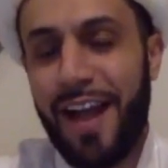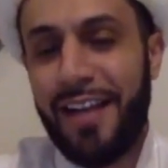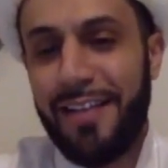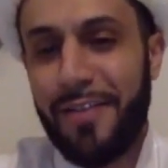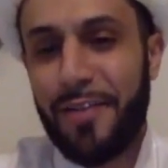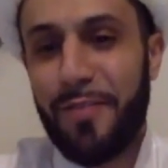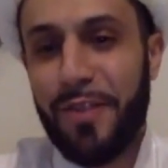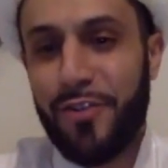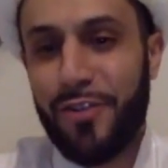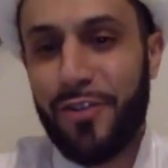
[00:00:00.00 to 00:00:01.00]
ahadith are
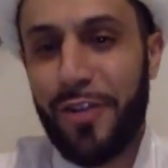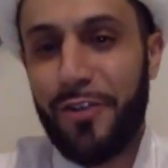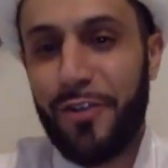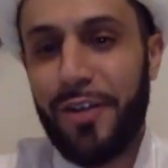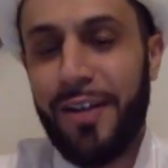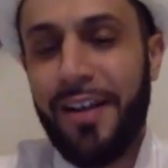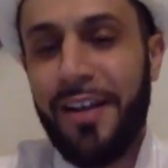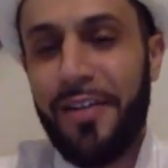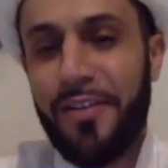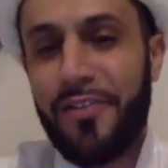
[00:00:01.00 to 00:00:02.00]
mentioned under
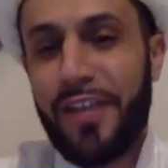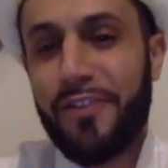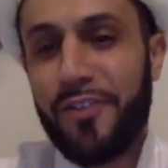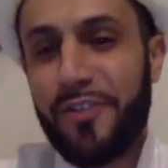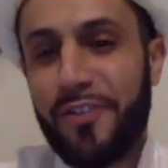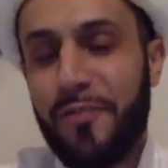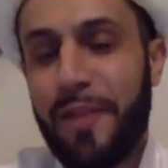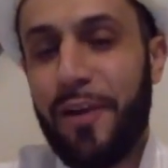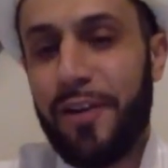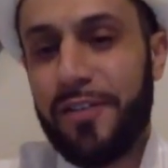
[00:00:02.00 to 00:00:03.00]
the sections
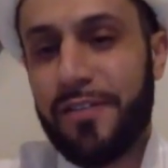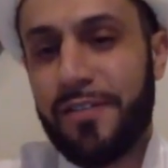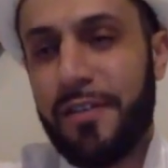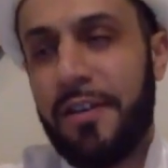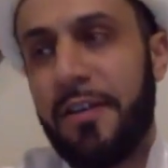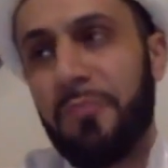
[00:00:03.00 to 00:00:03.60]
of merits.